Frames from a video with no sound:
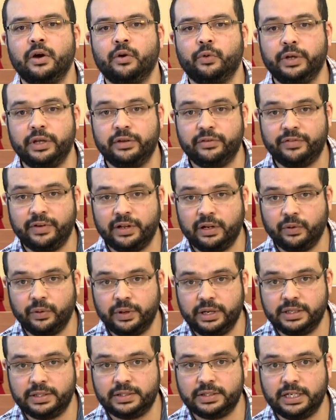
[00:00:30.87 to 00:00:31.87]
We
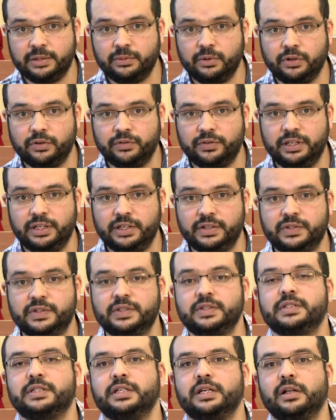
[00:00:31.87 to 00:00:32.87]
evaluate some of the
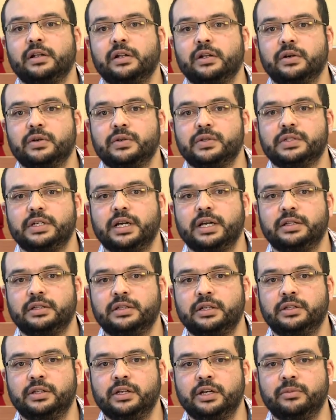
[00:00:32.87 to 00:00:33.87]
existing laws and
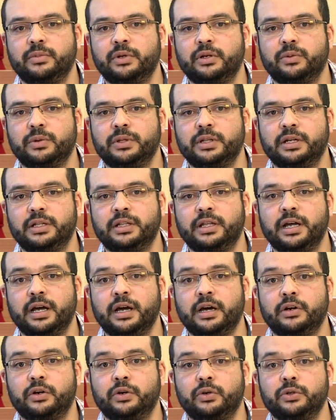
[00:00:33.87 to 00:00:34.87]
determine whether they
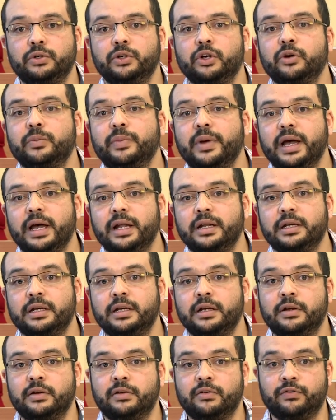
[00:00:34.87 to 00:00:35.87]
are good or bad,
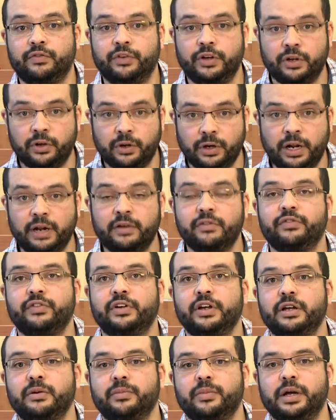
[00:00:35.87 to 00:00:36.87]
fair or
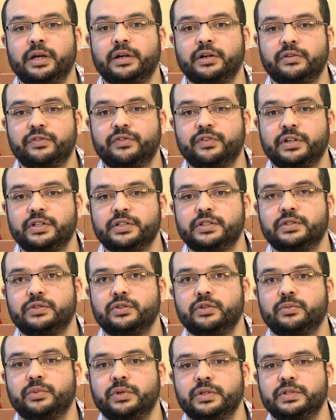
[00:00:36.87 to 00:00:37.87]
unfair, by reference
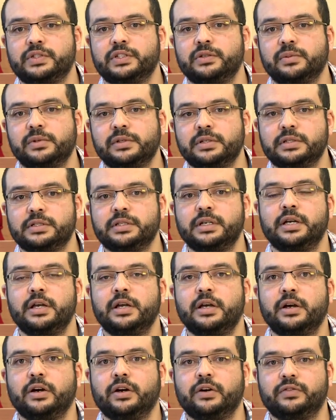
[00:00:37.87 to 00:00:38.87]
to principles
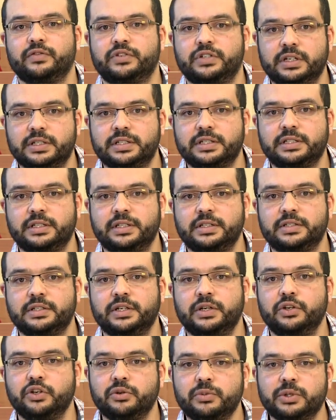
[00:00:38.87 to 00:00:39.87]
of justice,
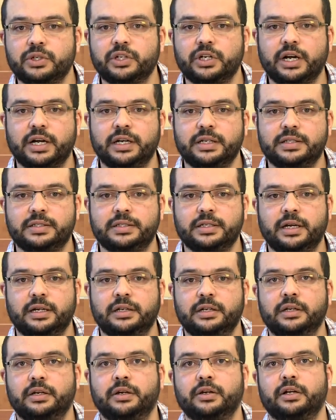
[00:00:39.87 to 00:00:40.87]
human rights,
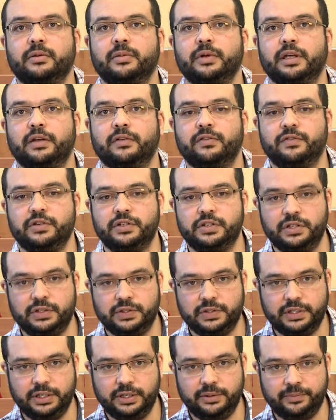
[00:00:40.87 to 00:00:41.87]
and economic
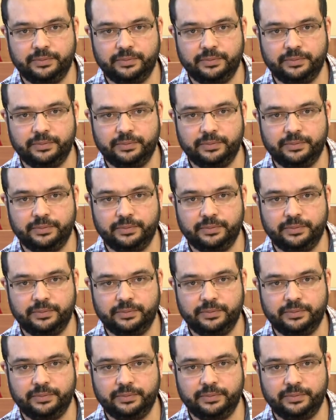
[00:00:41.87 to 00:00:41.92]
efficiency.